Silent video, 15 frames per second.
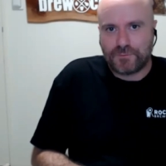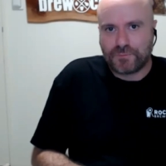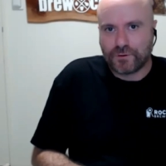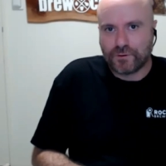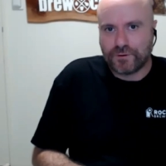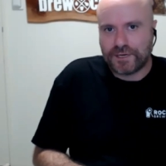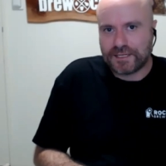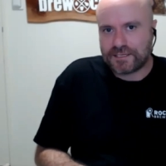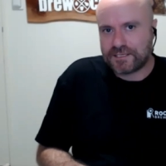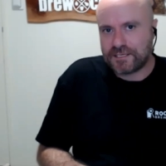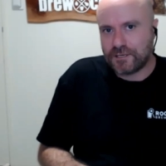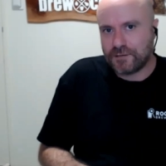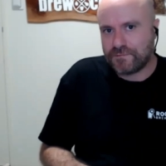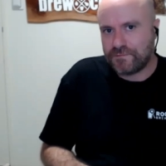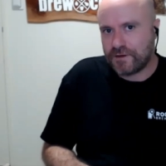the brewery
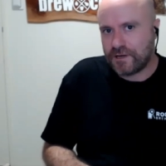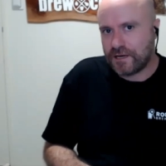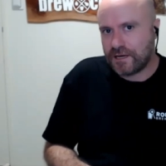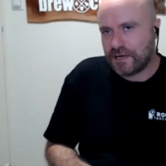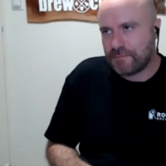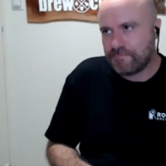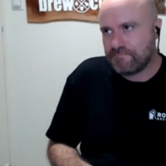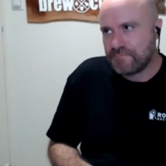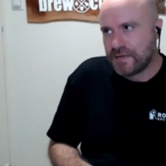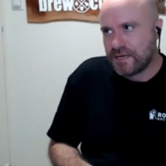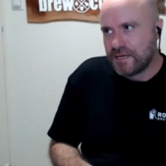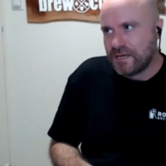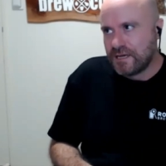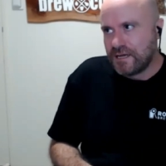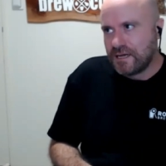itself um,
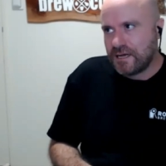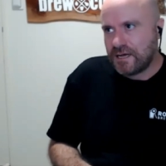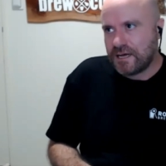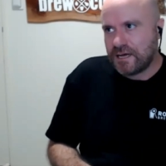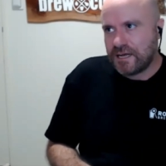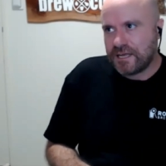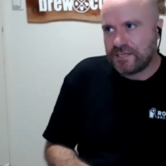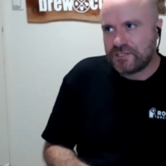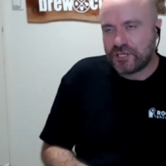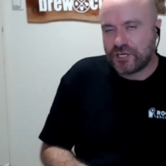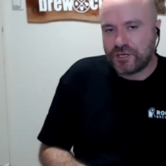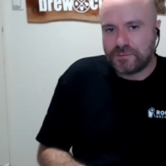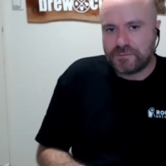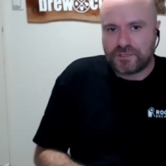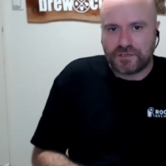uh, in
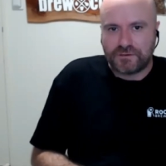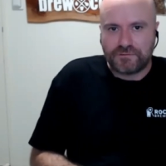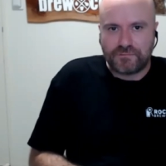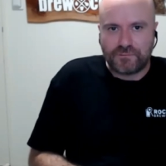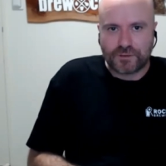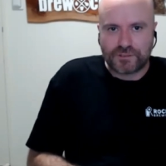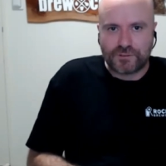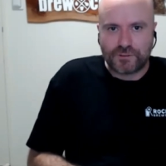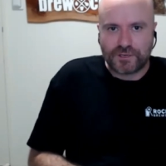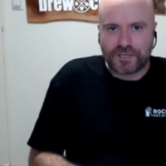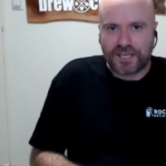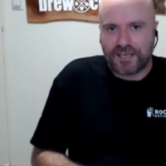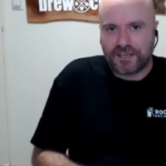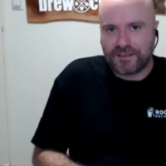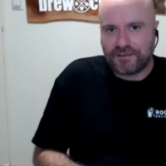terms of what sort of
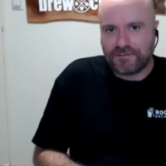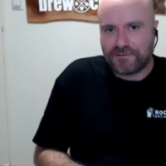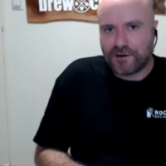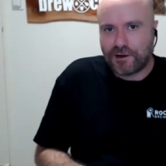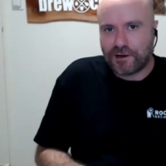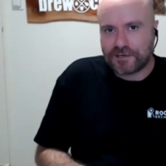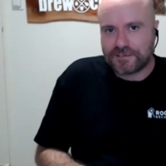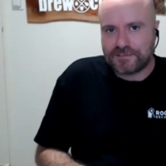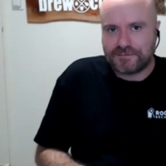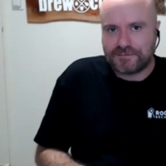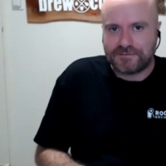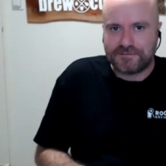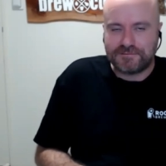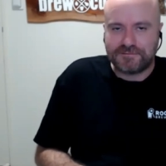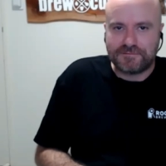kit you've got and
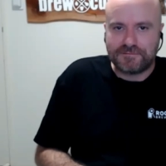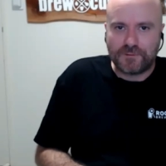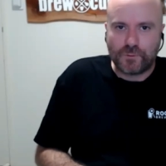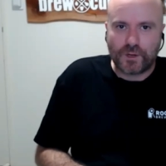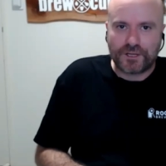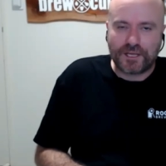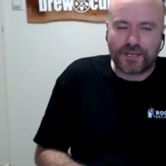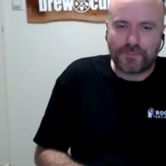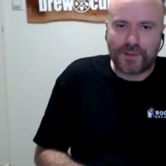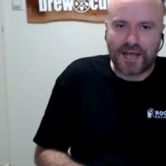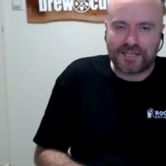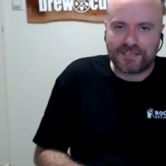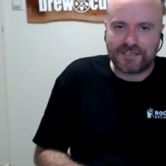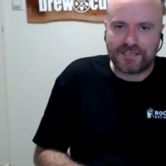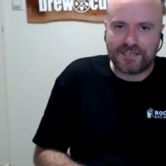what your
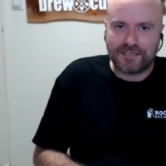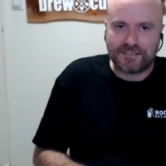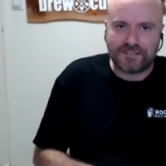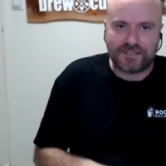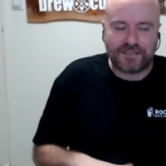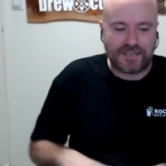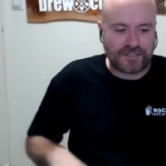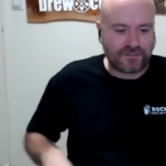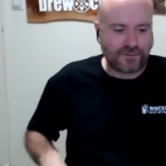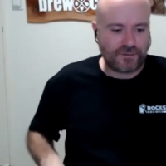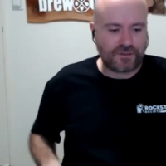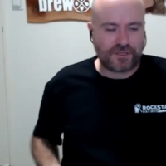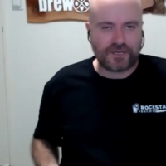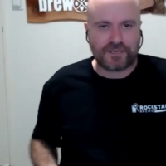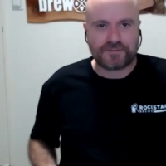capacity is and that sort
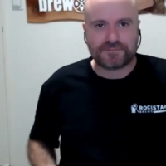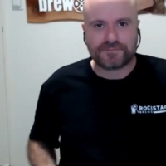of thing.